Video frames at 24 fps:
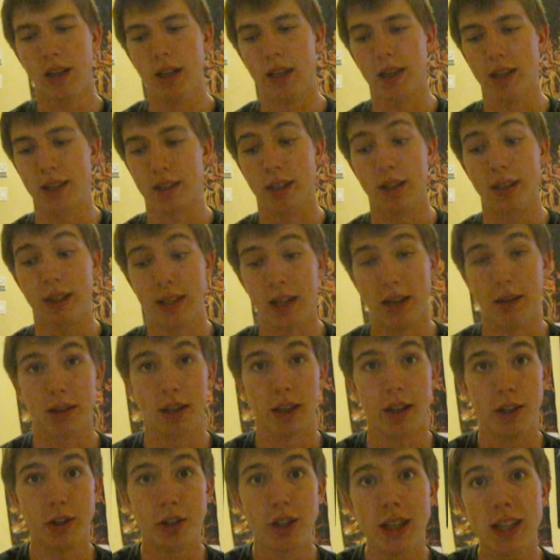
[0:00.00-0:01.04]
and it's gonna sound
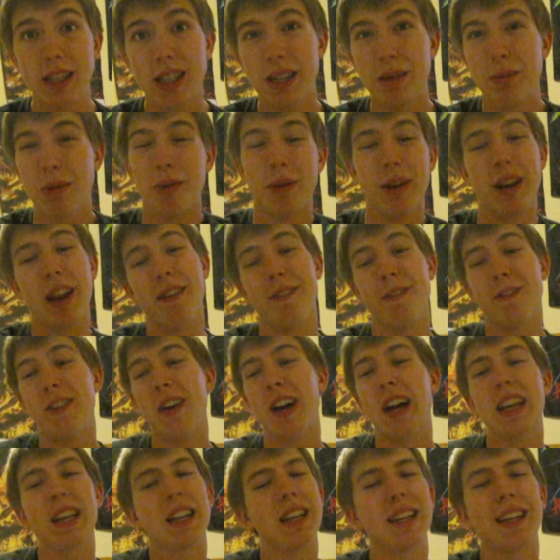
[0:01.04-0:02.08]
kind of cheesy, but when I
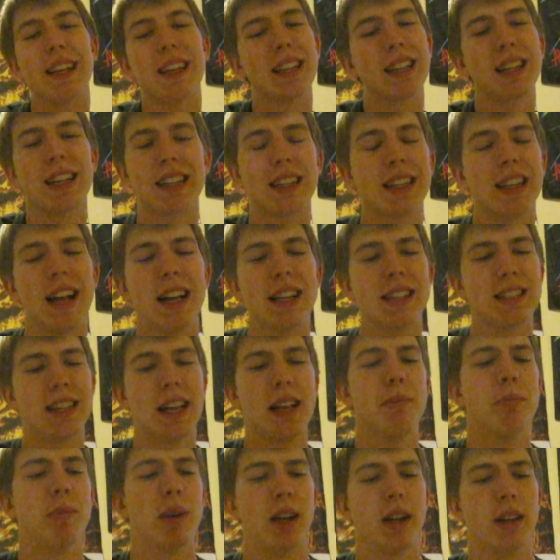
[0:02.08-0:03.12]
finally clicked that
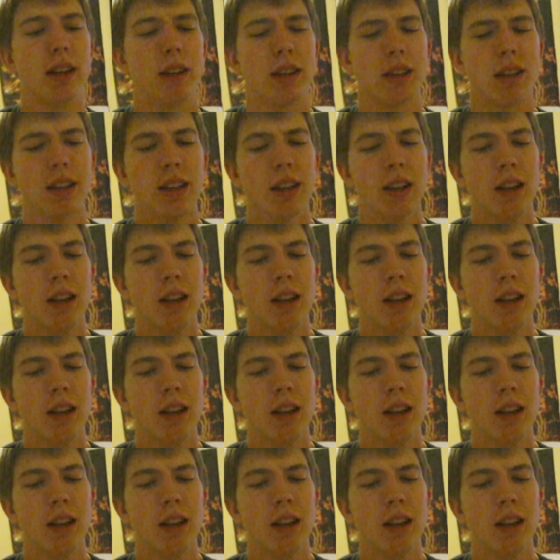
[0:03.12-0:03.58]
send button,